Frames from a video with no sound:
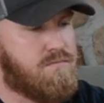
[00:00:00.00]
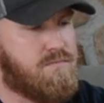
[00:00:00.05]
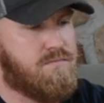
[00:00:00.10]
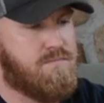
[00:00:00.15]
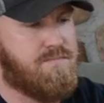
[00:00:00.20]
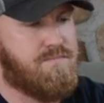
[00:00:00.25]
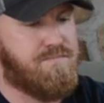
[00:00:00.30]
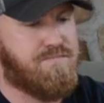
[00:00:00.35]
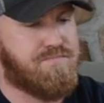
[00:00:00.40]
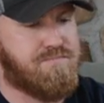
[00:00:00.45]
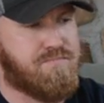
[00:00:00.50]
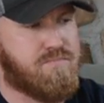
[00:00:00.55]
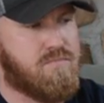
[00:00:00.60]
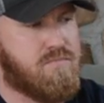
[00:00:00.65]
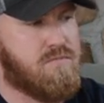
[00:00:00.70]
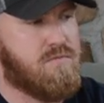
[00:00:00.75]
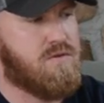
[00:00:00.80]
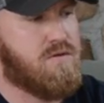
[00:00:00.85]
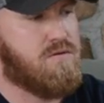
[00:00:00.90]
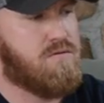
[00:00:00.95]

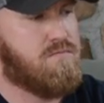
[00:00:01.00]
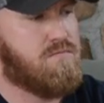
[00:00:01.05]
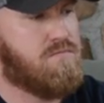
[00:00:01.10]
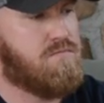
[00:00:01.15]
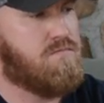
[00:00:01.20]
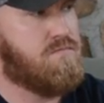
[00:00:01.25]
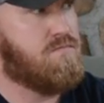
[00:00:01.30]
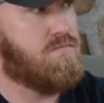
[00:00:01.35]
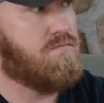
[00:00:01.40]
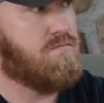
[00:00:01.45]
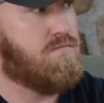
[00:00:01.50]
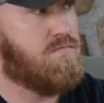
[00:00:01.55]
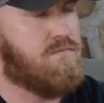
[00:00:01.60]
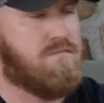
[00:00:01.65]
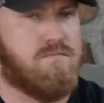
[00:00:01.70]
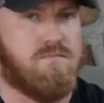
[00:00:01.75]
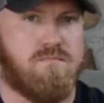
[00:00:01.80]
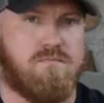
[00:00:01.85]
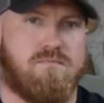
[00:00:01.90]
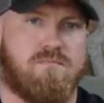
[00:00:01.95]

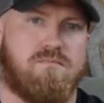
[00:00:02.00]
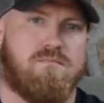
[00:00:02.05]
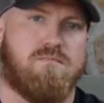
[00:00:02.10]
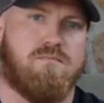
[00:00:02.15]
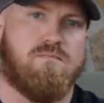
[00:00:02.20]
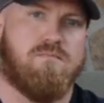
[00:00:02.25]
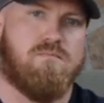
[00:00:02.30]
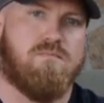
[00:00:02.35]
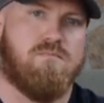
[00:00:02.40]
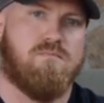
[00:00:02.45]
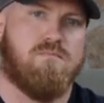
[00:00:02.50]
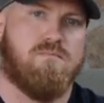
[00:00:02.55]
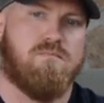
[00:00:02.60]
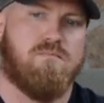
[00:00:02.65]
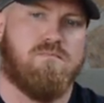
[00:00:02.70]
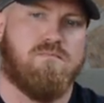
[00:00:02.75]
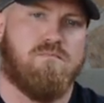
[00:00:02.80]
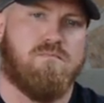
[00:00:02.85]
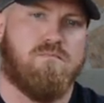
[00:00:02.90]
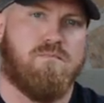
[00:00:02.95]

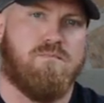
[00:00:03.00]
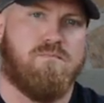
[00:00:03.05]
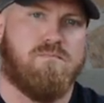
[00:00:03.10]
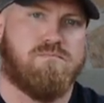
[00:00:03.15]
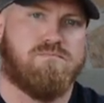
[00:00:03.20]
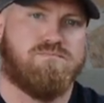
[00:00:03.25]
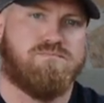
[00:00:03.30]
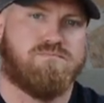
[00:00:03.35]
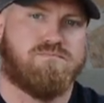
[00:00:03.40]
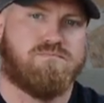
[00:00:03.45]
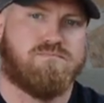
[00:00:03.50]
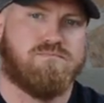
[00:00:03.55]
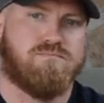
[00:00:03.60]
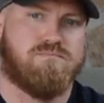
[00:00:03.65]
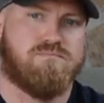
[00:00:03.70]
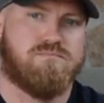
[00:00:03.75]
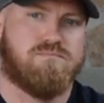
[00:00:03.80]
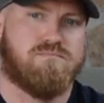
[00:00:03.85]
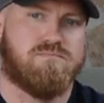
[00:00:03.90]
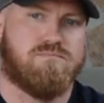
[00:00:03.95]

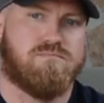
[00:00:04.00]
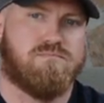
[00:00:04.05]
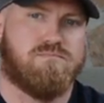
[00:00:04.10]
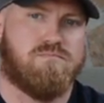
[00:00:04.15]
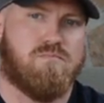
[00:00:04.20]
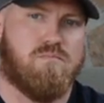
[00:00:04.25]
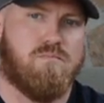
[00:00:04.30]
This person isn't speaking.